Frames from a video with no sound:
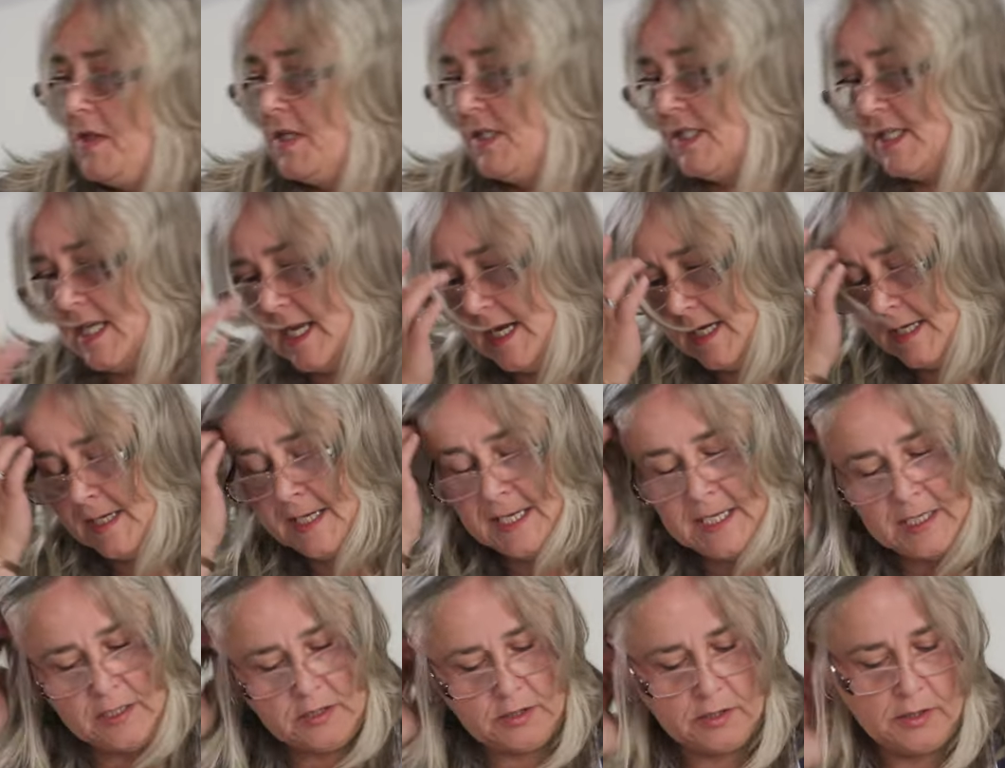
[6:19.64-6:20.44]
is a
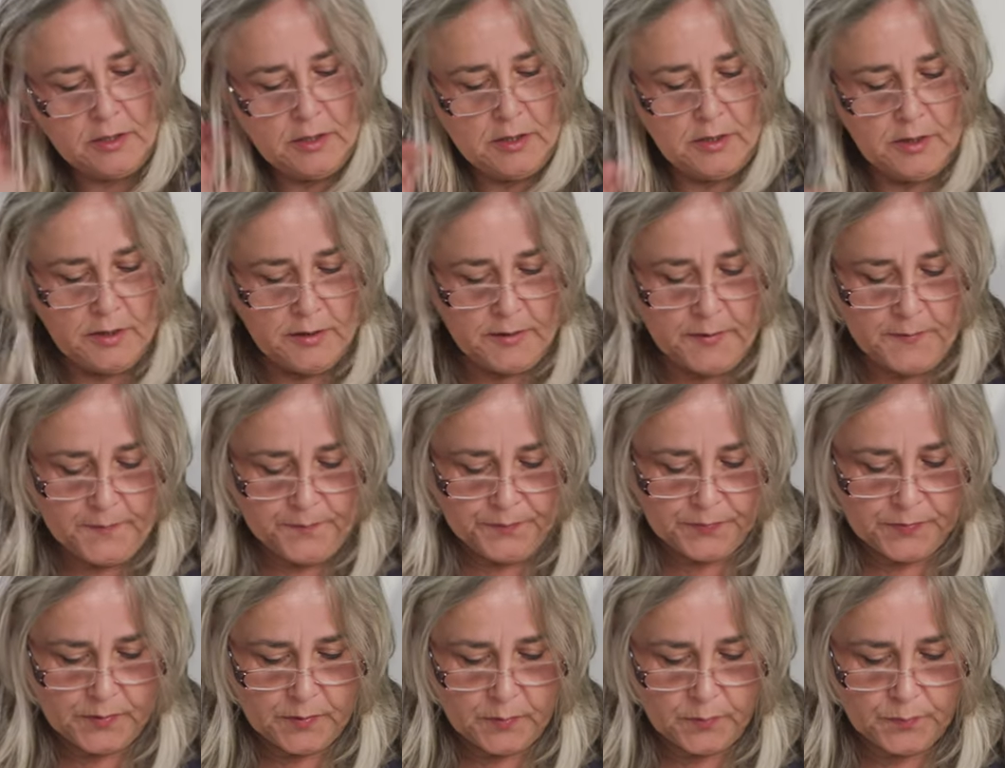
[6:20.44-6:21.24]
technique
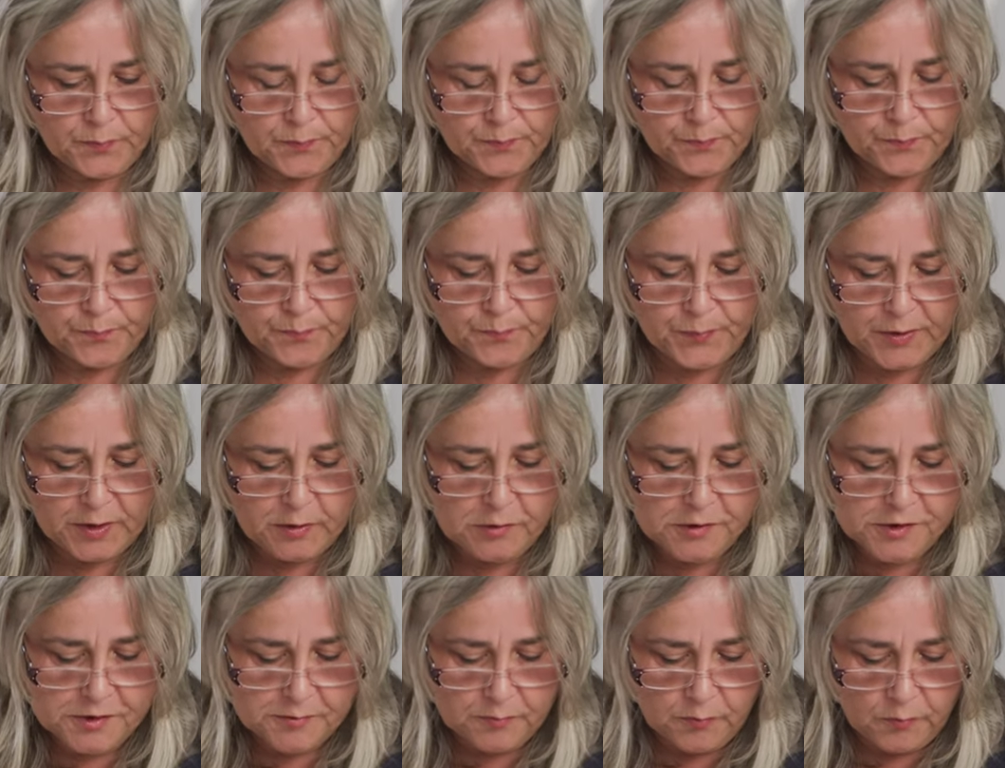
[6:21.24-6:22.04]

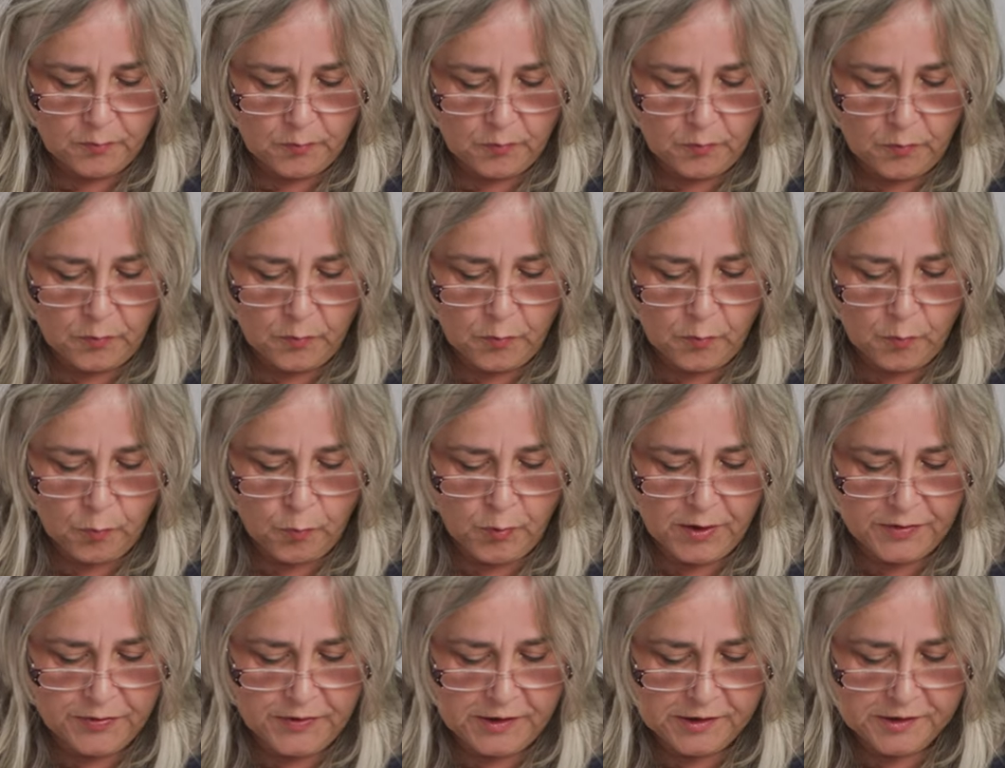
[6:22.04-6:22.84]
because
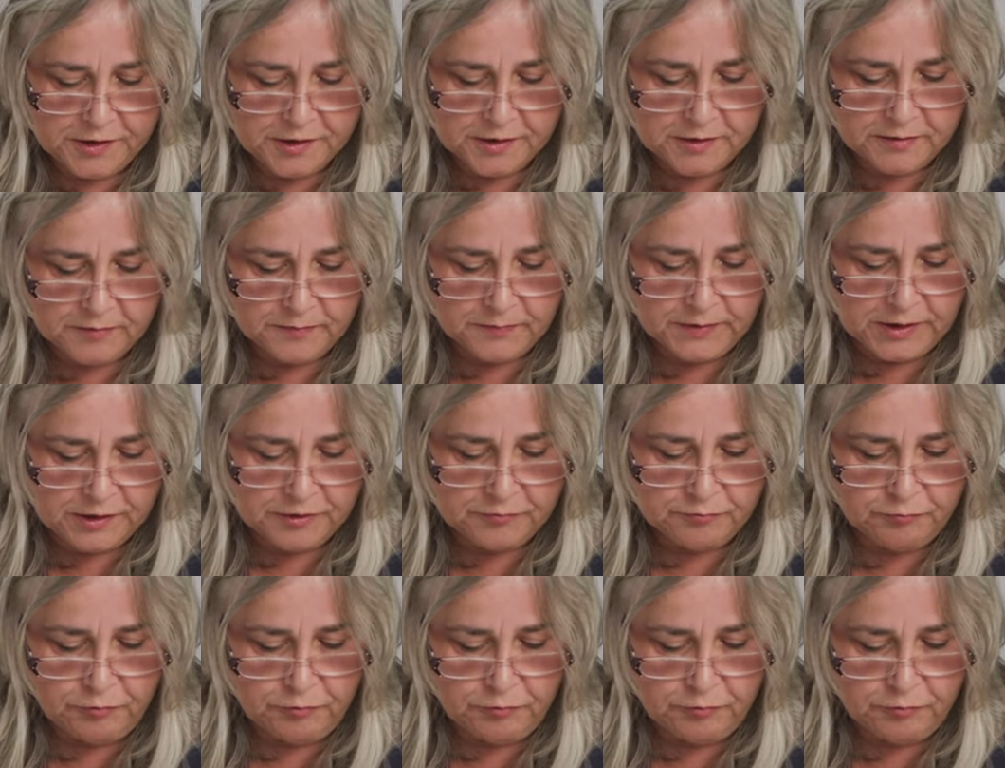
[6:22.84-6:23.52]
with this, this